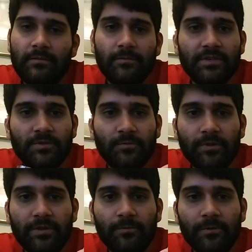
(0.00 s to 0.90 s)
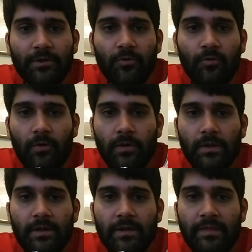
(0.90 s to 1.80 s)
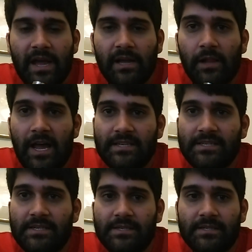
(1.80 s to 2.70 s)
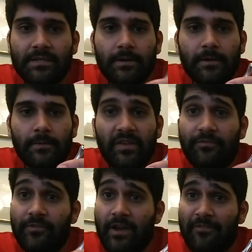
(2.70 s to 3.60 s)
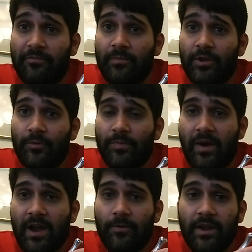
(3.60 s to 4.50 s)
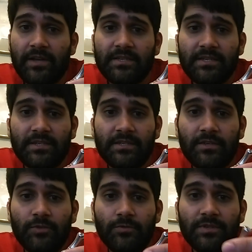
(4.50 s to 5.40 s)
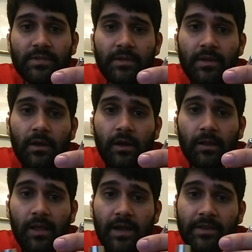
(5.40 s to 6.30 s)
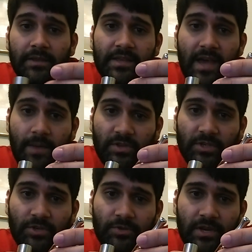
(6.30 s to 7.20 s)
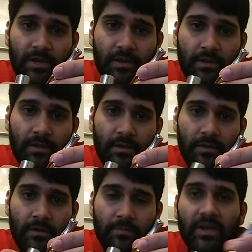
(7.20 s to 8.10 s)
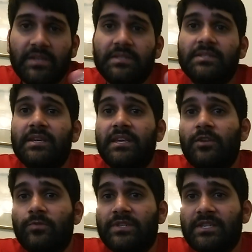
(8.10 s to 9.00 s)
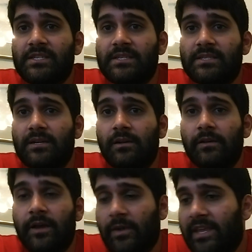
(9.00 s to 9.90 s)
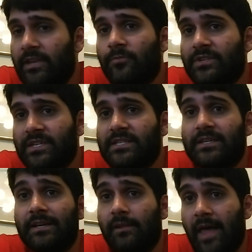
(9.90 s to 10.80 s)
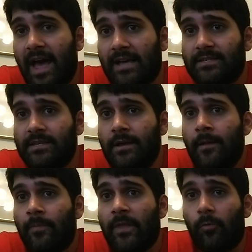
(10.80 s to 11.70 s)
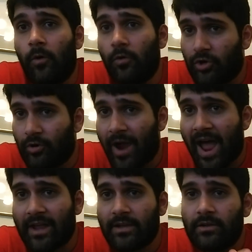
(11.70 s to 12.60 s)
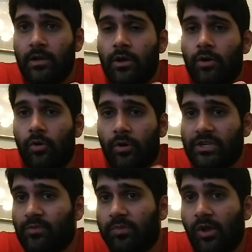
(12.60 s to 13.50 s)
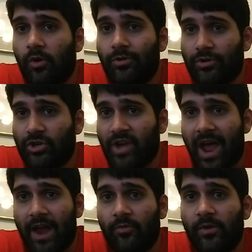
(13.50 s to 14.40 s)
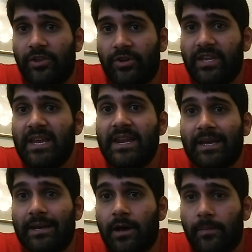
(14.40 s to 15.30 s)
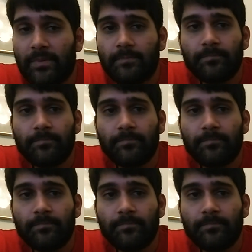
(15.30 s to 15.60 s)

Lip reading: which is really, really cool. That glass is, if you're not familiar with Pyrex, it's used a lot in chemistry because it's a heat-resistant glass that won't crack or explode or shatter when you're heating it up.